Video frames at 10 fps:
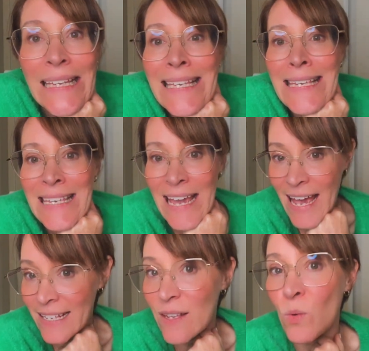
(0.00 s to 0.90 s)

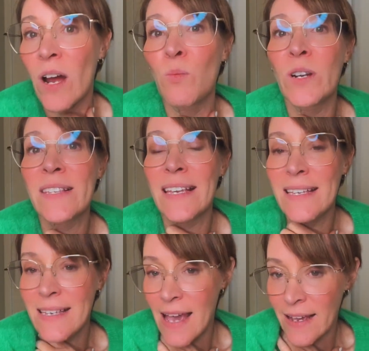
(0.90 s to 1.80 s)
Yes, I want to say
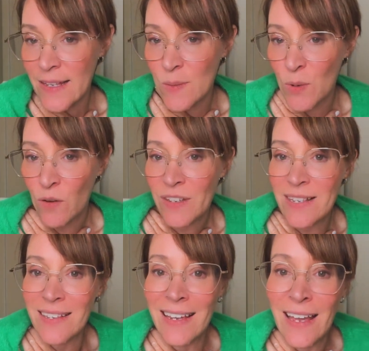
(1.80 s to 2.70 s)
yes, but
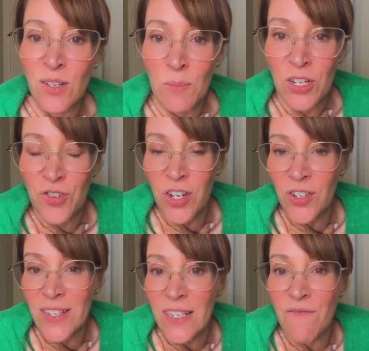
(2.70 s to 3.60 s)
obviously
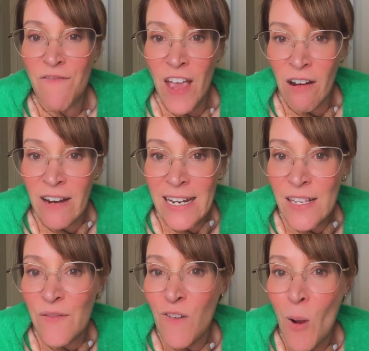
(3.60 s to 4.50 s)
endometriosis
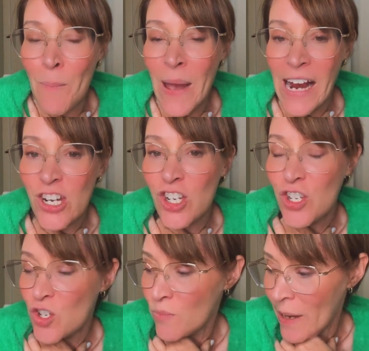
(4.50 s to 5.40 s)
varies from
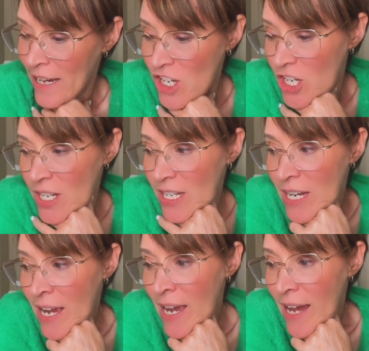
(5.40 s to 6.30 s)
patient to
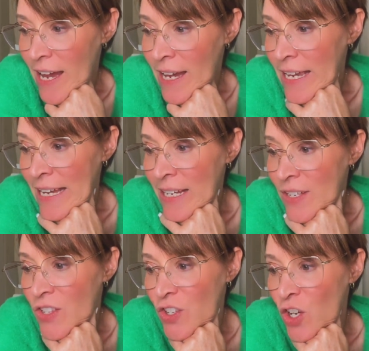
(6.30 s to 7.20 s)
patient. It
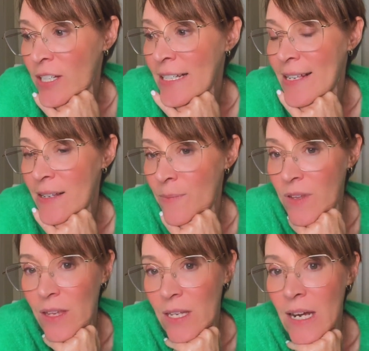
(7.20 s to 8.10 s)
is certainly
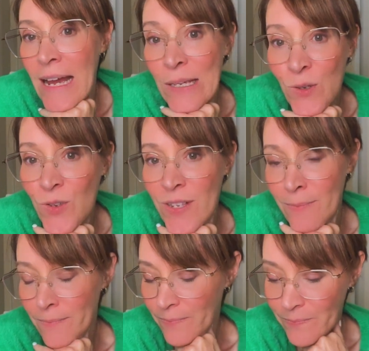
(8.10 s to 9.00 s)
something that I use
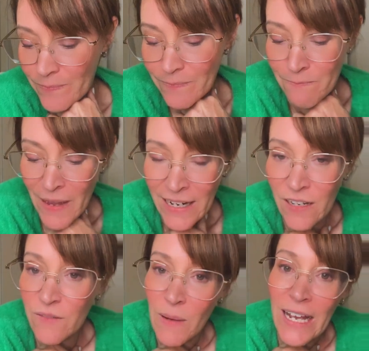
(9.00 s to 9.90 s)
and
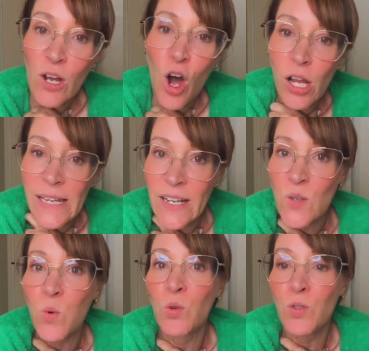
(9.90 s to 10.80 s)
many of my
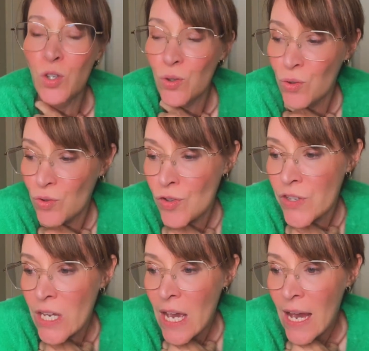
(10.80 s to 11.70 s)
colleagues will
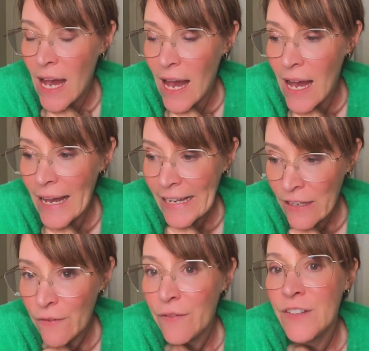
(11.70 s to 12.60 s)
use
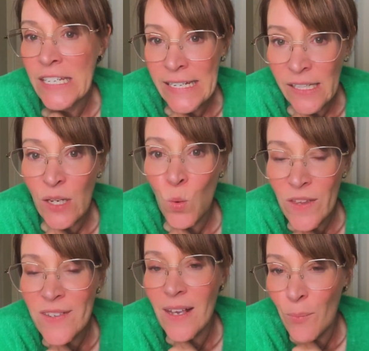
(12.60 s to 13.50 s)
if dealing
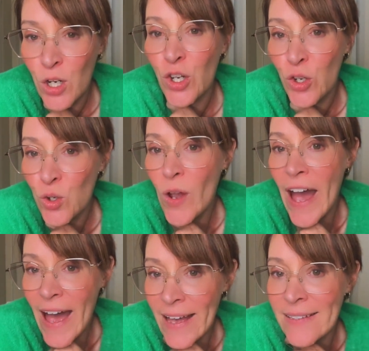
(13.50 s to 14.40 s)
with someone who
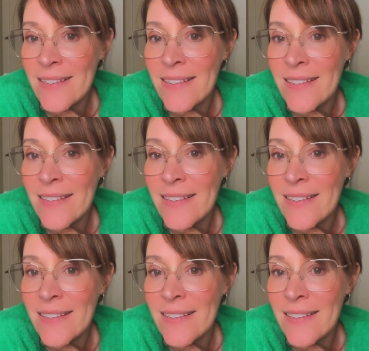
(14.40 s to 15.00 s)
has,